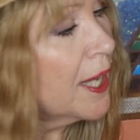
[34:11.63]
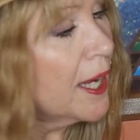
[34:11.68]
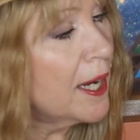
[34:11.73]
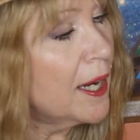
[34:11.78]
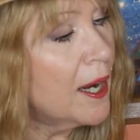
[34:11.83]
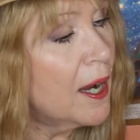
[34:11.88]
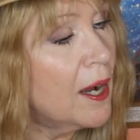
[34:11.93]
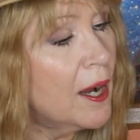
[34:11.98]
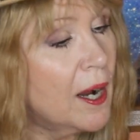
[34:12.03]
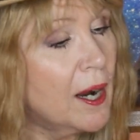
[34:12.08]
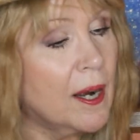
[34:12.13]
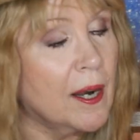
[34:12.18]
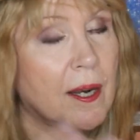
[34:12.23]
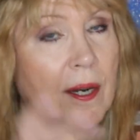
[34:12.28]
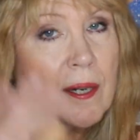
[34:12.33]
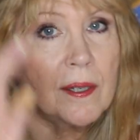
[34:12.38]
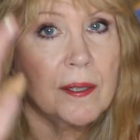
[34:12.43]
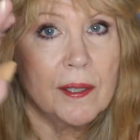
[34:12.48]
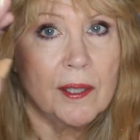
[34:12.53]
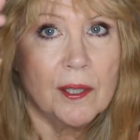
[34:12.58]
They
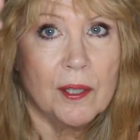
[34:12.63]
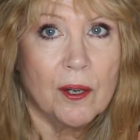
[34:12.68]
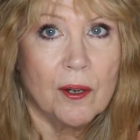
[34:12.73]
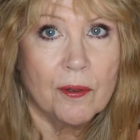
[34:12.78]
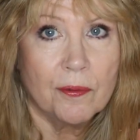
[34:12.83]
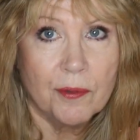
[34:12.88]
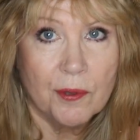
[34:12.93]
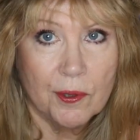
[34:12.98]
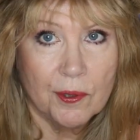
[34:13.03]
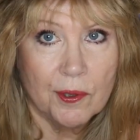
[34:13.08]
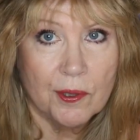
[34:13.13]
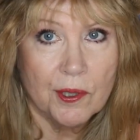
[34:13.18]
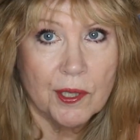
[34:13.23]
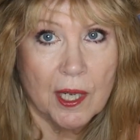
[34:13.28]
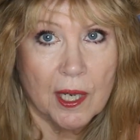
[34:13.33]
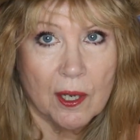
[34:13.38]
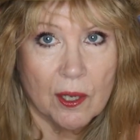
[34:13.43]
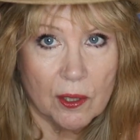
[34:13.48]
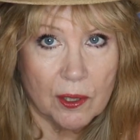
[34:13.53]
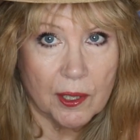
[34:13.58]
are, you know, if you use
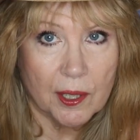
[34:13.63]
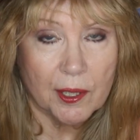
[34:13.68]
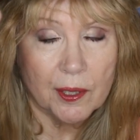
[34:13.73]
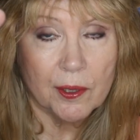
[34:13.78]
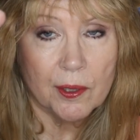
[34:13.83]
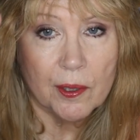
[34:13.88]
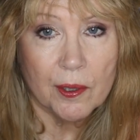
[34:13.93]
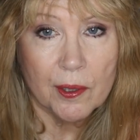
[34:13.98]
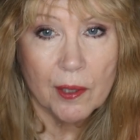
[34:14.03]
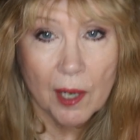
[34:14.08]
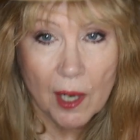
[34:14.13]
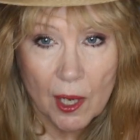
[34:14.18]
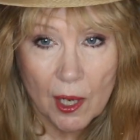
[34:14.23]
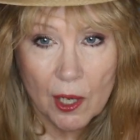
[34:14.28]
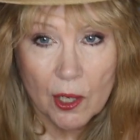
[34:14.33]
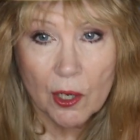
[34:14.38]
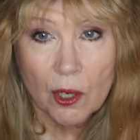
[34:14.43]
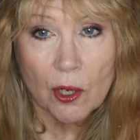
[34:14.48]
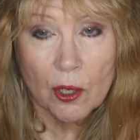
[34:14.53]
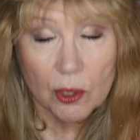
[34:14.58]
a glitter
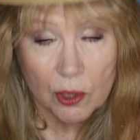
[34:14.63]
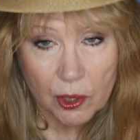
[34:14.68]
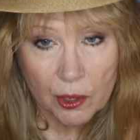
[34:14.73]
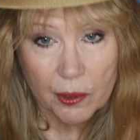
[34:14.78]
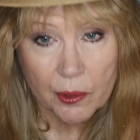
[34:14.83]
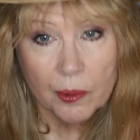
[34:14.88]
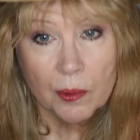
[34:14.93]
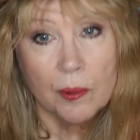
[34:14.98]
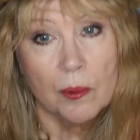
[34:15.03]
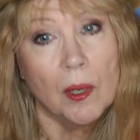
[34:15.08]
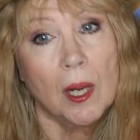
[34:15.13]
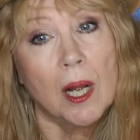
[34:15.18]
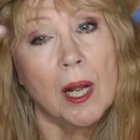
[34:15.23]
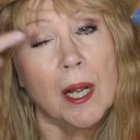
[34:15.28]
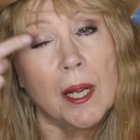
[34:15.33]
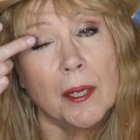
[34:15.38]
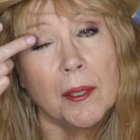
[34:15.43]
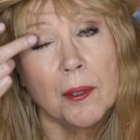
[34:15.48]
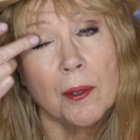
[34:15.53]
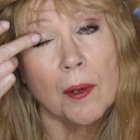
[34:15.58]
glue
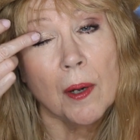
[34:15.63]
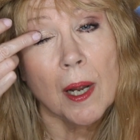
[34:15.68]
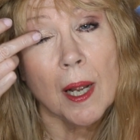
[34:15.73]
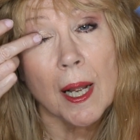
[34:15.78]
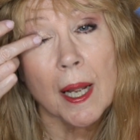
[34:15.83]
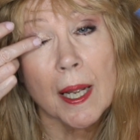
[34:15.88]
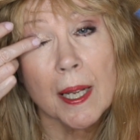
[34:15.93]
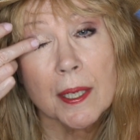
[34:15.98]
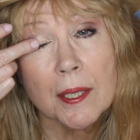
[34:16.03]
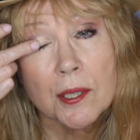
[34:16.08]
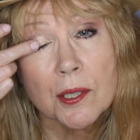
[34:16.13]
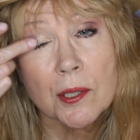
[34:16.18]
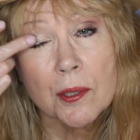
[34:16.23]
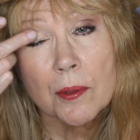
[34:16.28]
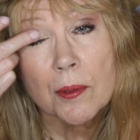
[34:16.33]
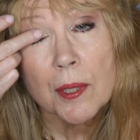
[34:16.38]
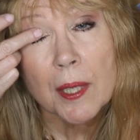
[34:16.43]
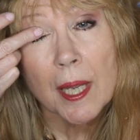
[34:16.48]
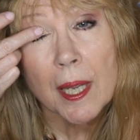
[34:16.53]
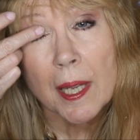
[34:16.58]
on your eyes, you
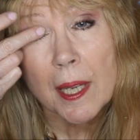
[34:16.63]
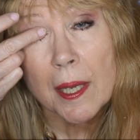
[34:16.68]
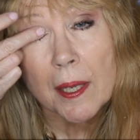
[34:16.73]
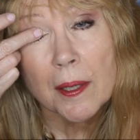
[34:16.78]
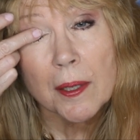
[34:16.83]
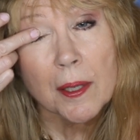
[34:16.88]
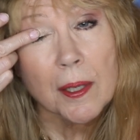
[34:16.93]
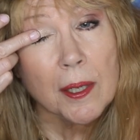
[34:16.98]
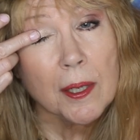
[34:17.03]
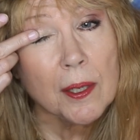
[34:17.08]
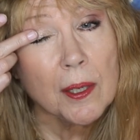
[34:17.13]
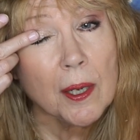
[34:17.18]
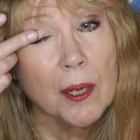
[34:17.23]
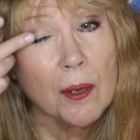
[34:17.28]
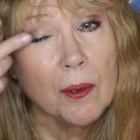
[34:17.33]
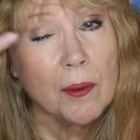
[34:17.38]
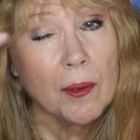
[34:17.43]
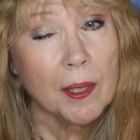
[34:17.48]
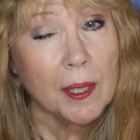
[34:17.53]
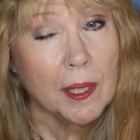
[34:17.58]
can, you
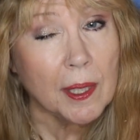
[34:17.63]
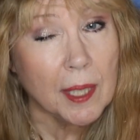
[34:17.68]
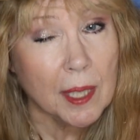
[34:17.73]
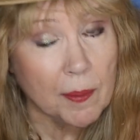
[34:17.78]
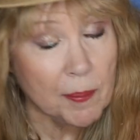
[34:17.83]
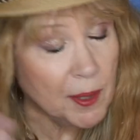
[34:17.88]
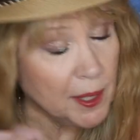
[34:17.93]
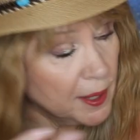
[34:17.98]
know, keep